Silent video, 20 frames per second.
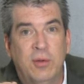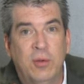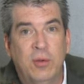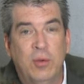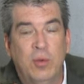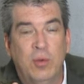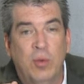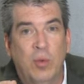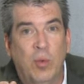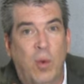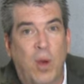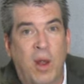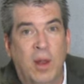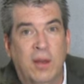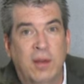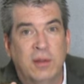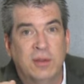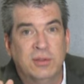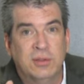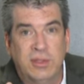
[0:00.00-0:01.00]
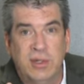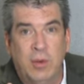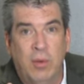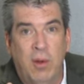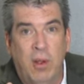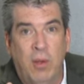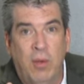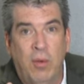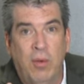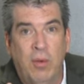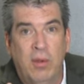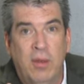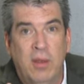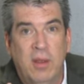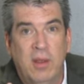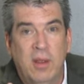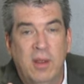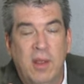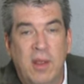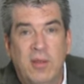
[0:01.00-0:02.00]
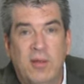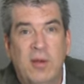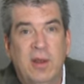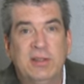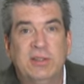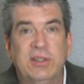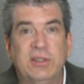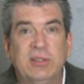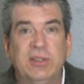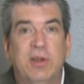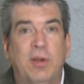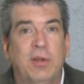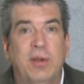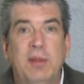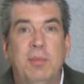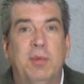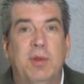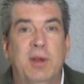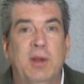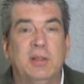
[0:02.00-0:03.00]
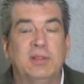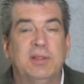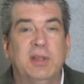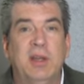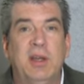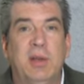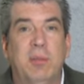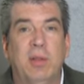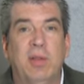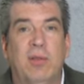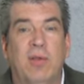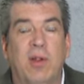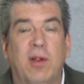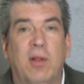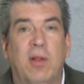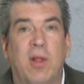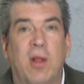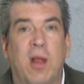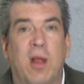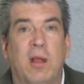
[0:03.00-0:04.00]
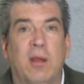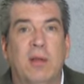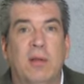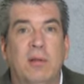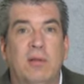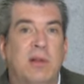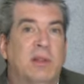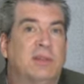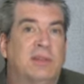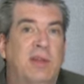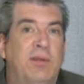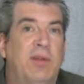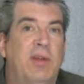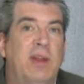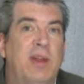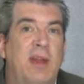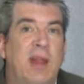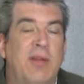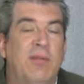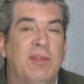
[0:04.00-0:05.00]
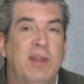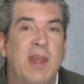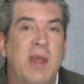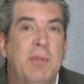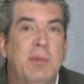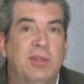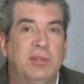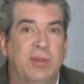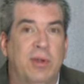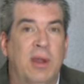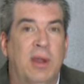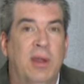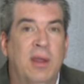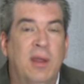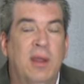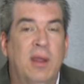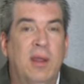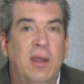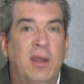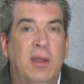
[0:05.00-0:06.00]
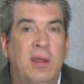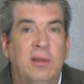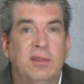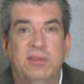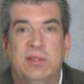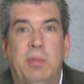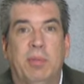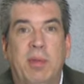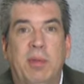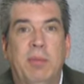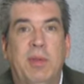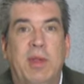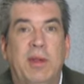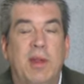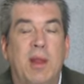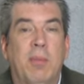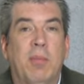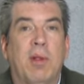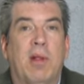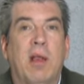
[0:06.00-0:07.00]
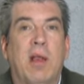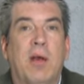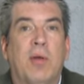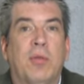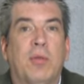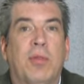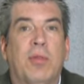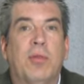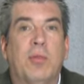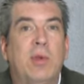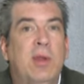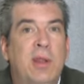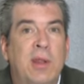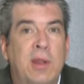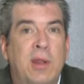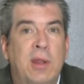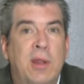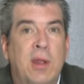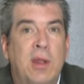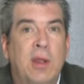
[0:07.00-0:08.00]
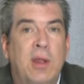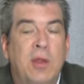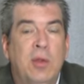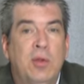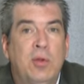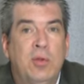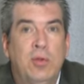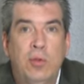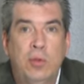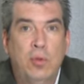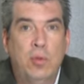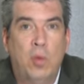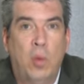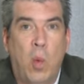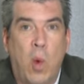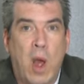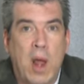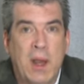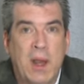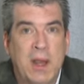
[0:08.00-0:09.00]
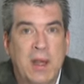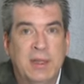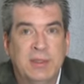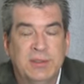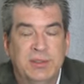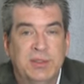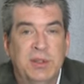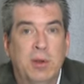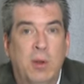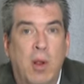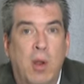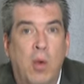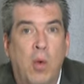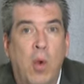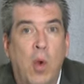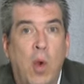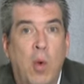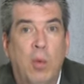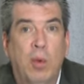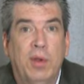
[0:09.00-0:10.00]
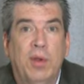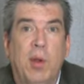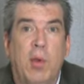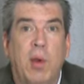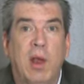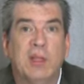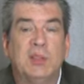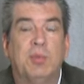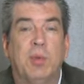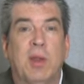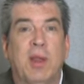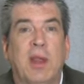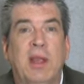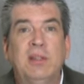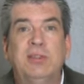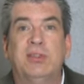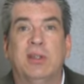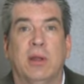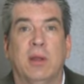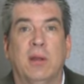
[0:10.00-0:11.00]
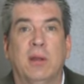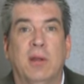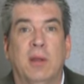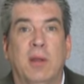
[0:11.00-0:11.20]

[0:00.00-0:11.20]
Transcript: 2, 1, 0. Transitional deepener doesn't need to be very long. Doesn't even need to have the imagery. Simply be a number count, 3, 2, 1, 0, with no explanation,